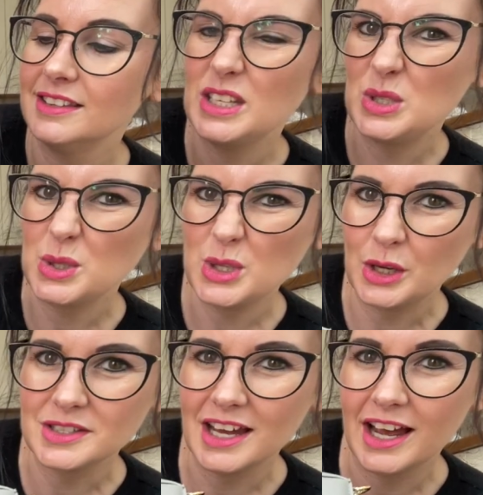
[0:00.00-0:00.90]
they're just
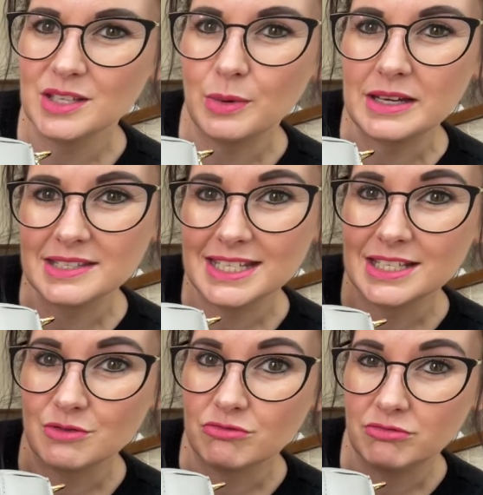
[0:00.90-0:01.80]
not as nice, whereas
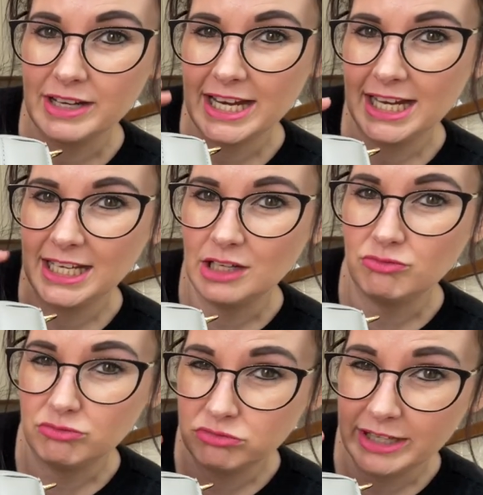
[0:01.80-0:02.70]
this is really,
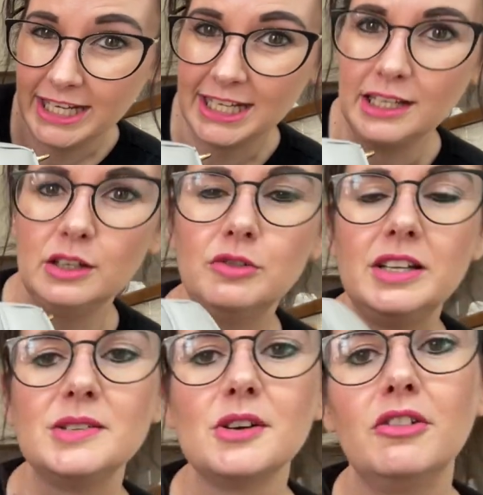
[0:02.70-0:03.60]
really
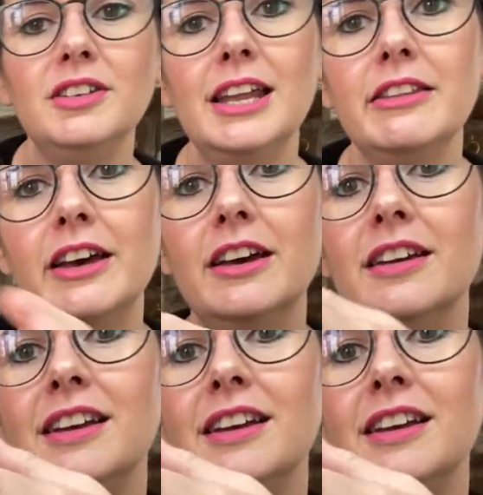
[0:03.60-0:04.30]
lovely soft leather.